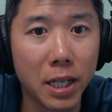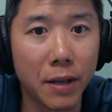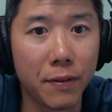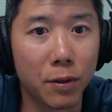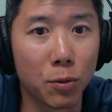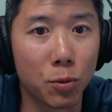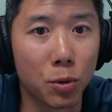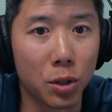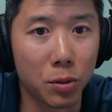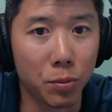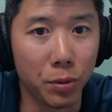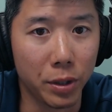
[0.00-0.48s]

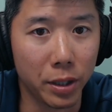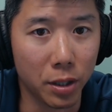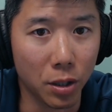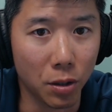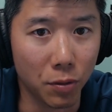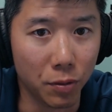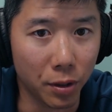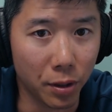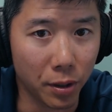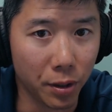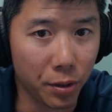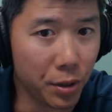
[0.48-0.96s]
having worked with
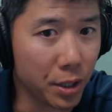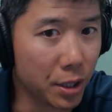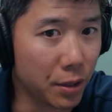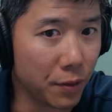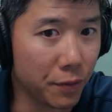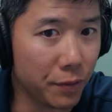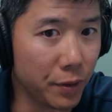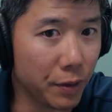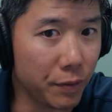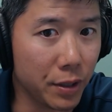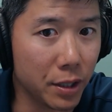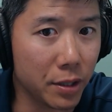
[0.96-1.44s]
over
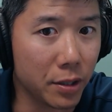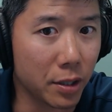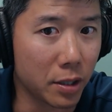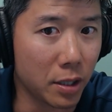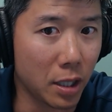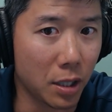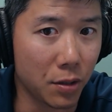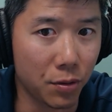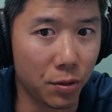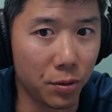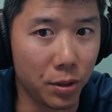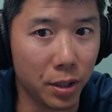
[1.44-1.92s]
350
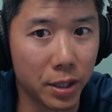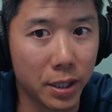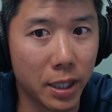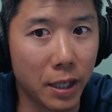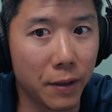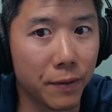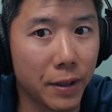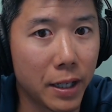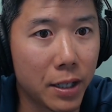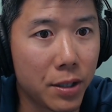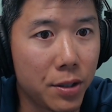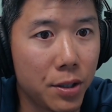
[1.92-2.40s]
successful real estate
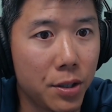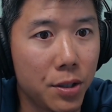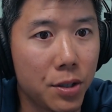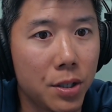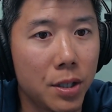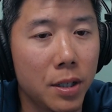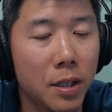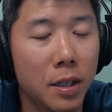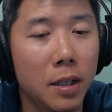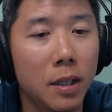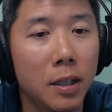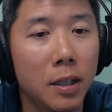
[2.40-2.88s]
investors,